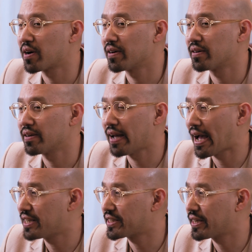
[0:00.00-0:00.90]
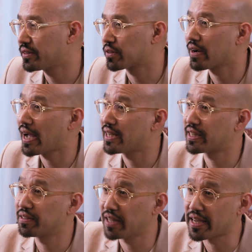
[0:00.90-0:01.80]
are agile or
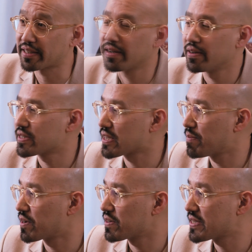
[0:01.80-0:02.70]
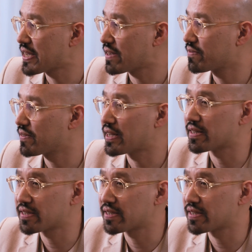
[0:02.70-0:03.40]
agile-like, some are SAFe and